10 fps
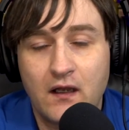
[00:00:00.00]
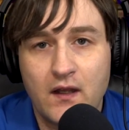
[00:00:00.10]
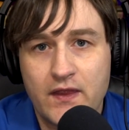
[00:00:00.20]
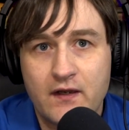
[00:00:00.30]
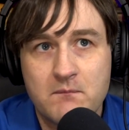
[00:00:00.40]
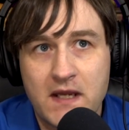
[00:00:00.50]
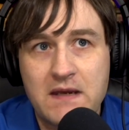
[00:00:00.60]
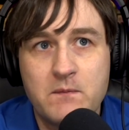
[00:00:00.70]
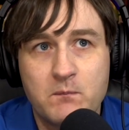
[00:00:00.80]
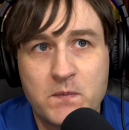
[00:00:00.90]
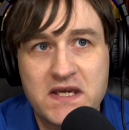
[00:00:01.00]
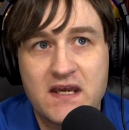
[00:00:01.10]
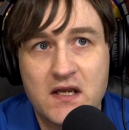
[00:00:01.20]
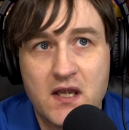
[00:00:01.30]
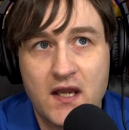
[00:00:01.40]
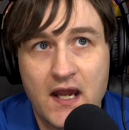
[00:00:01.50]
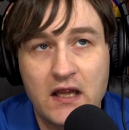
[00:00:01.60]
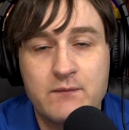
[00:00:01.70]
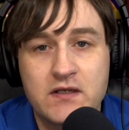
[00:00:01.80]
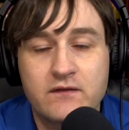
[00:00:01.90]
there may be an
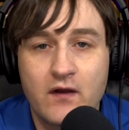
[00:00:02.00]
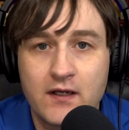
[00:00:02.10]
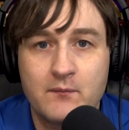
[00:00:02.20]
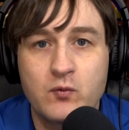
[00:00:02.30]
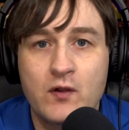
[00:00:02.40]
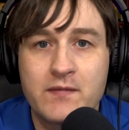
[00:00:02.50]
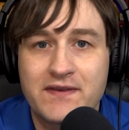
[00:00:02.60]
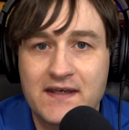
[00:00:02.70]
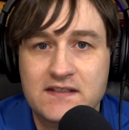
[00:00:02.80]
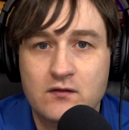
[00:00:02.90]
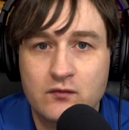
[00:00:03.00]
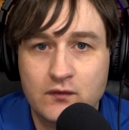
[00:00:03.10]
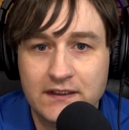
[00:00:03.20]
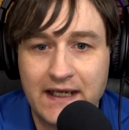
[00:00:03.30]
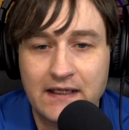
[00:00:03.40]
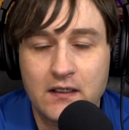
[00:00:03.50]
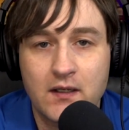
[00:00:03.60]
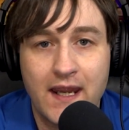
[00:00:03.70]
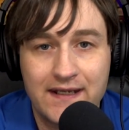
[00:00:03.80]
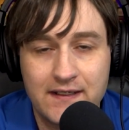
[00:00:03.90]
element of unemployment that is created
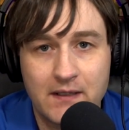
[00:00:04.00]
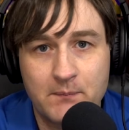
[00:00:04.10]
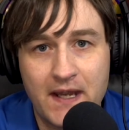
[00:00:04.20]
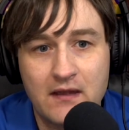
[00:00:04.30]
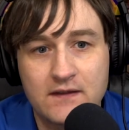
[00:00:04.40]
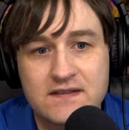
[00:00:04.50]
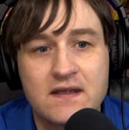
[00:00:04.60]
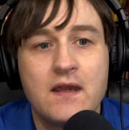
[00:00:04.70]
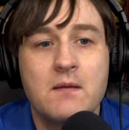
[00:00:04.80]
at net balance